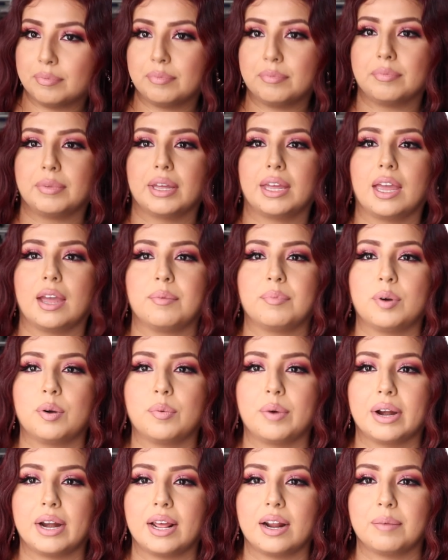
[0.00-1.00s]
My camera
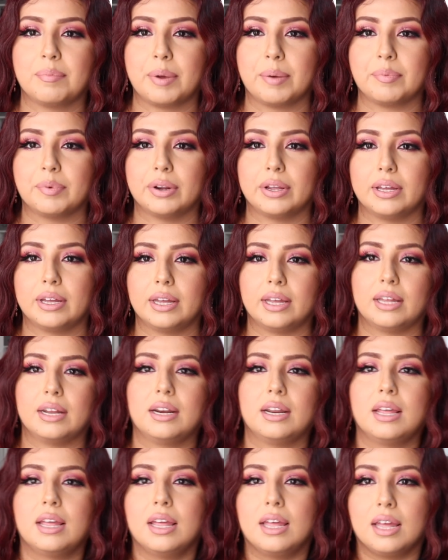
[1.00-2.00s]
ran out of memory
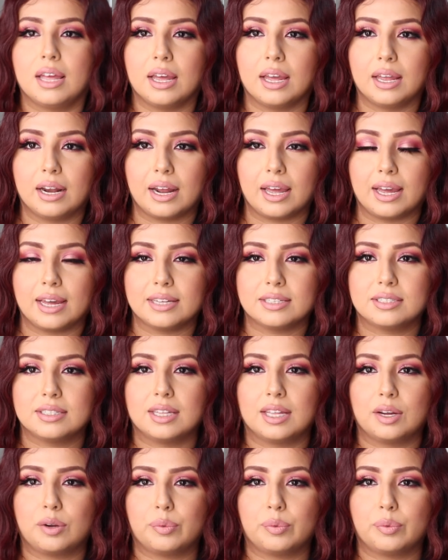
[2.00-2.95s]
again, and I had to like